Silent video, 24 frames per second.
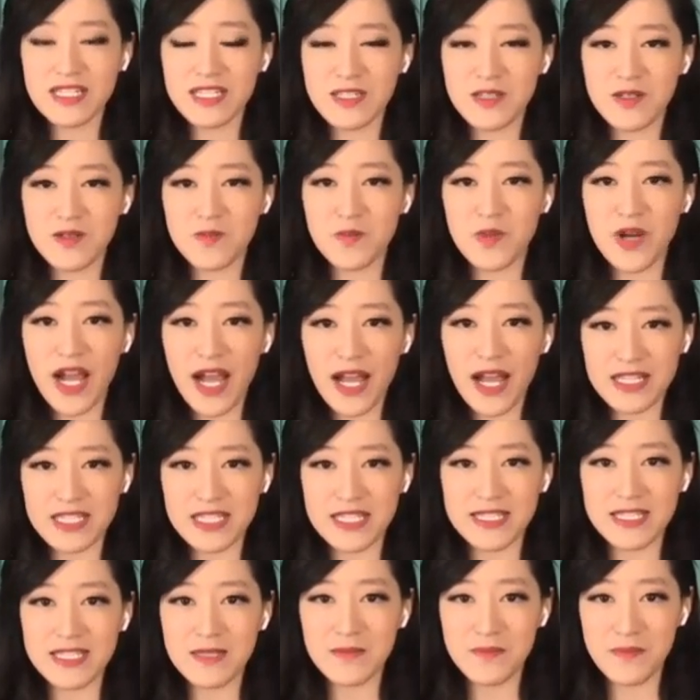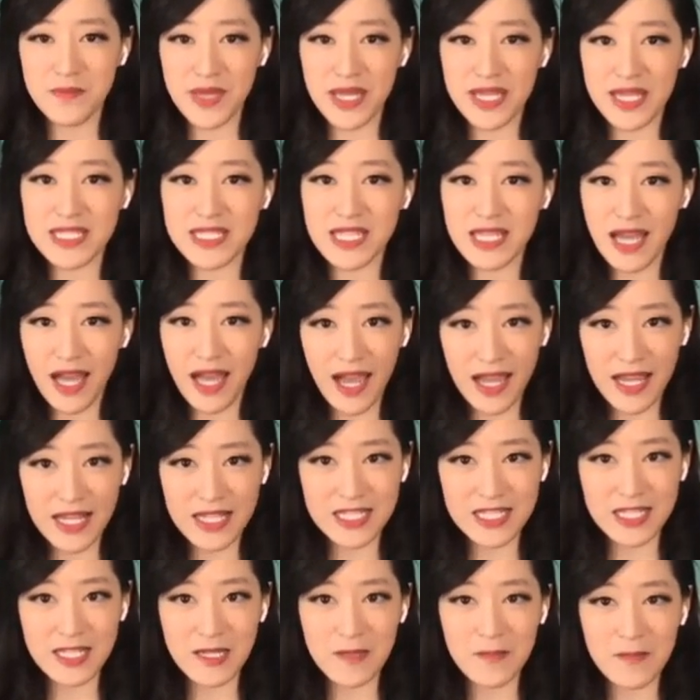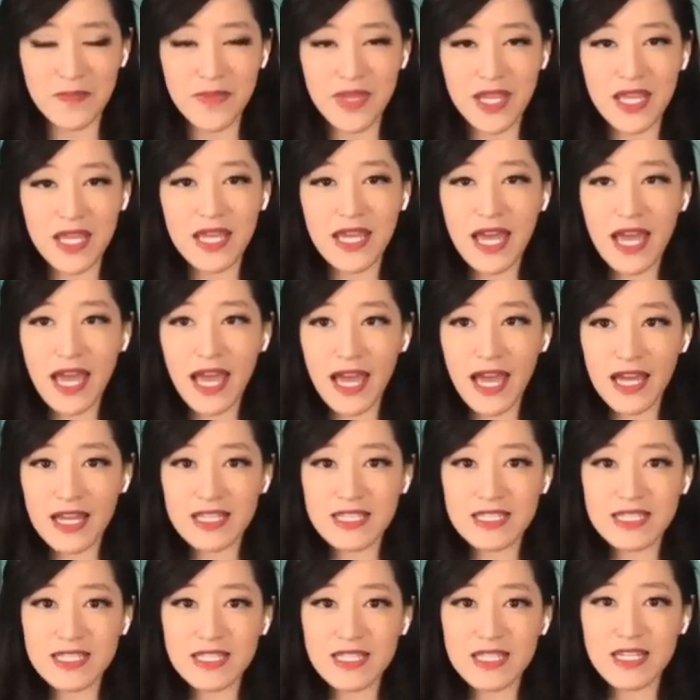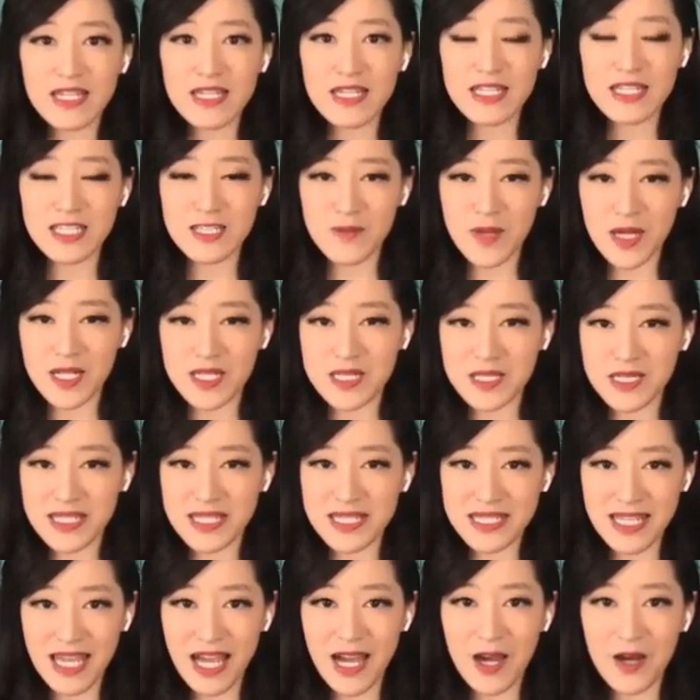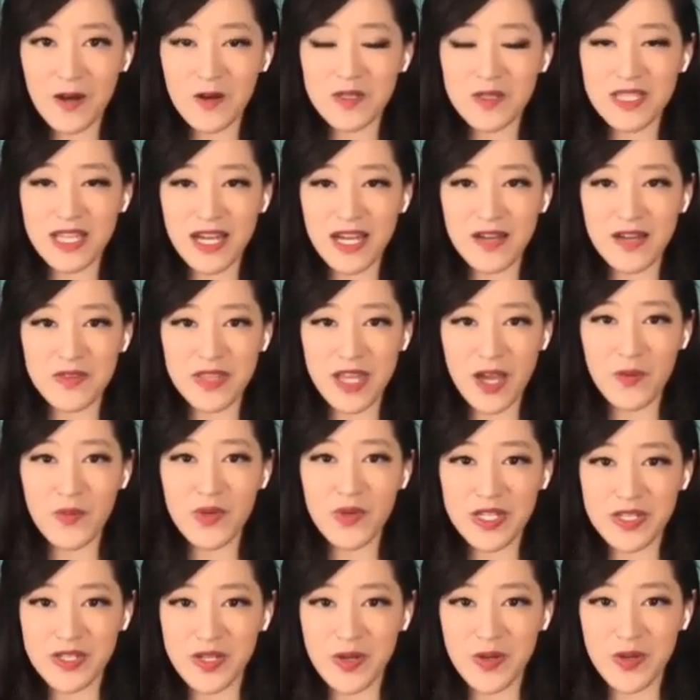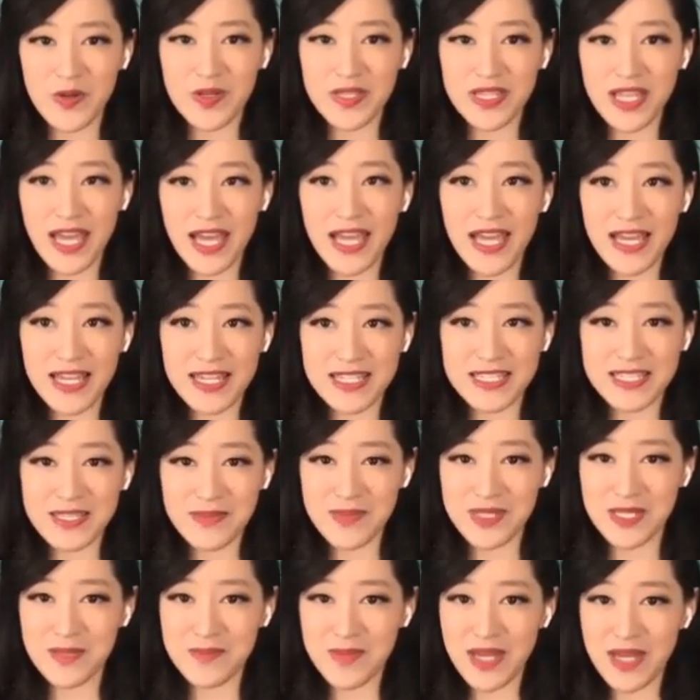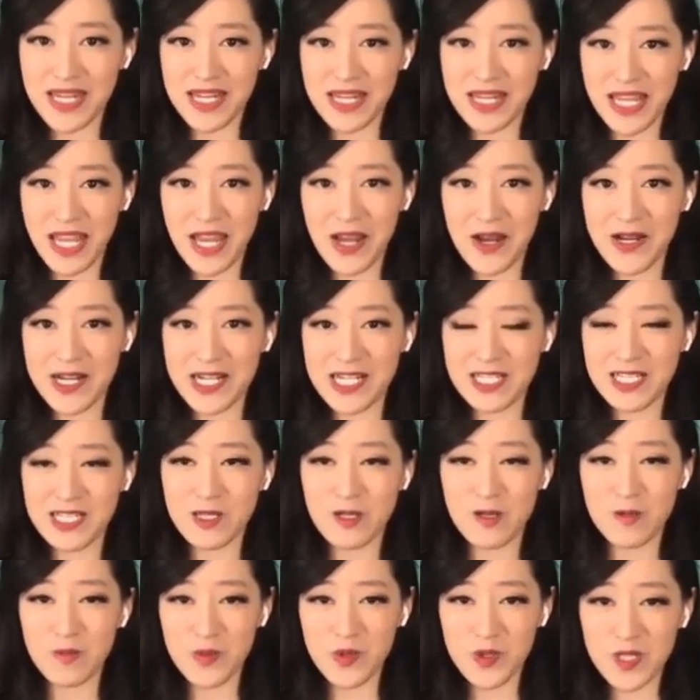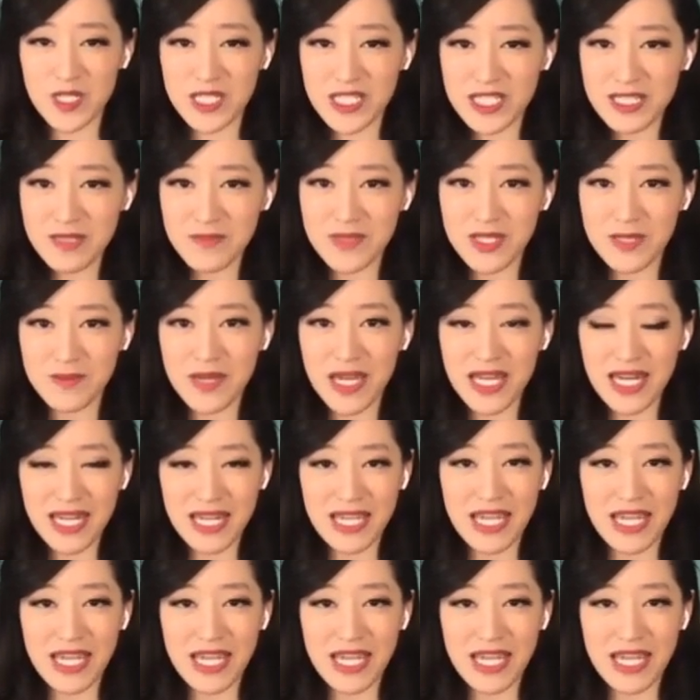to practice basic hygiene. And especially now that we know that asymptomatic carriers or pre-symptomatic